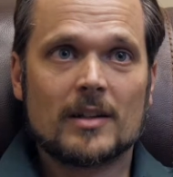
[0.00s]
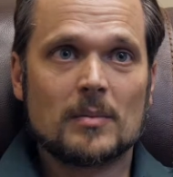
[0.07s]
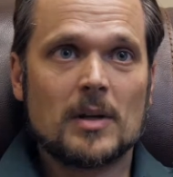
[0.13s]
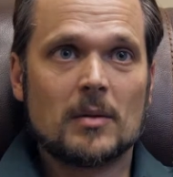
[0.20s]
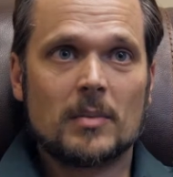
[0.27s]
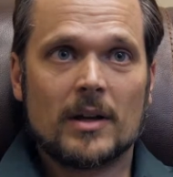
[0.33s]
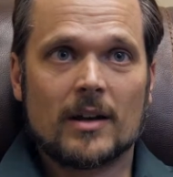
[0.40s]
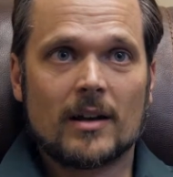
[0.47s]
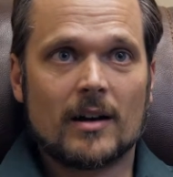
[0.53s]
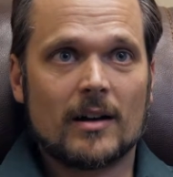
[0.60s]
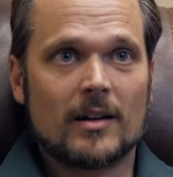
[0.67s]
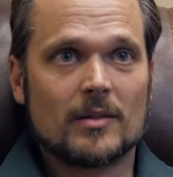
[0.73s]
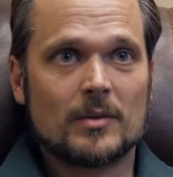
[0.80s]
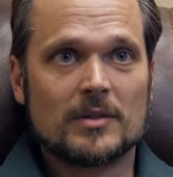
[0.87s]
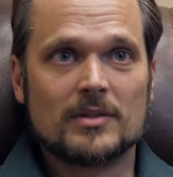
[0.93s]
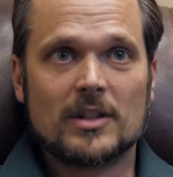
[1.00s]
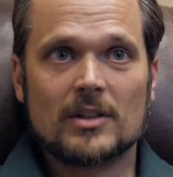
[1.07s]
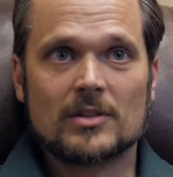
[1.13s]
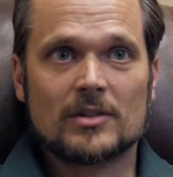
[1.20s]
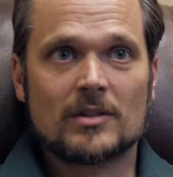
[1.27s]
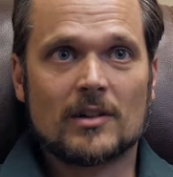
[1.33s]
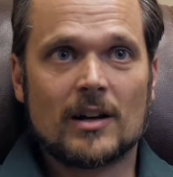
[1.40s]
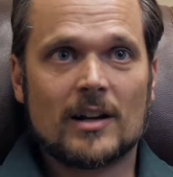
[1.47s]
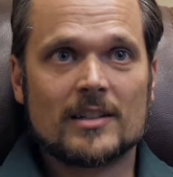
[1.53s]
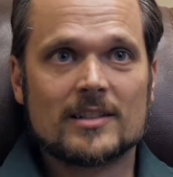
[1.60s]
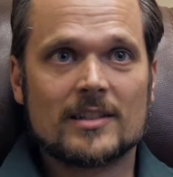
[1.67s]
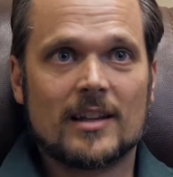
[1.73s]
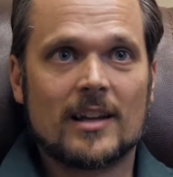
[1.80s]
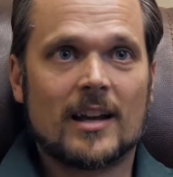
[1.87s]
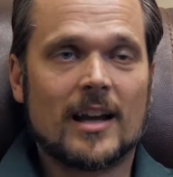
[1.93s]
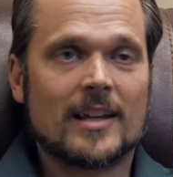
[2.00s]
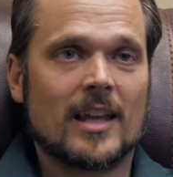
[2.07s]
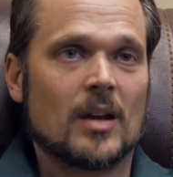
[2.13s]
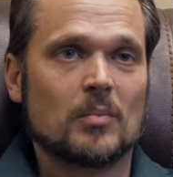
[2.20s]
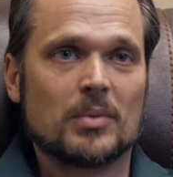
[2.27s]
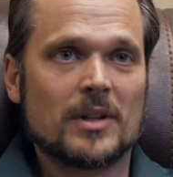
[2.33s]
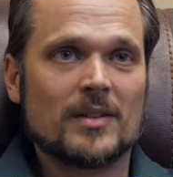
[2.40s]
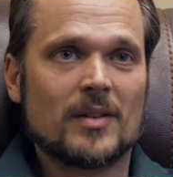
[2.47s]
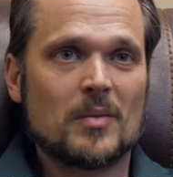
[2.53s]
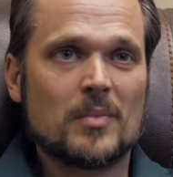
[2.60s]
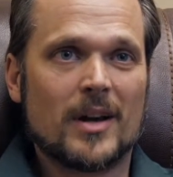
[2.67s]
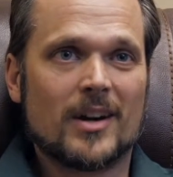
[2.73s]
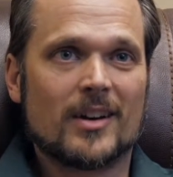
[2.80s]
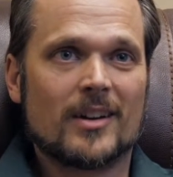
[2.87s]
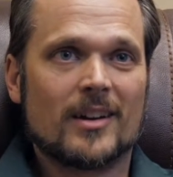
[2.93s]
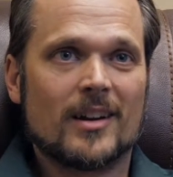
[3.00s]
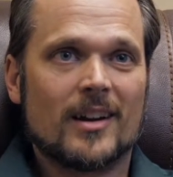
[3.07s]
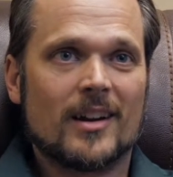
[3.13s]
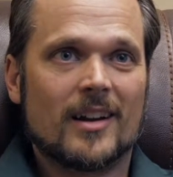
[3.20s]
give me a big hug with tears in their eyes saying, I can't believe I'm better.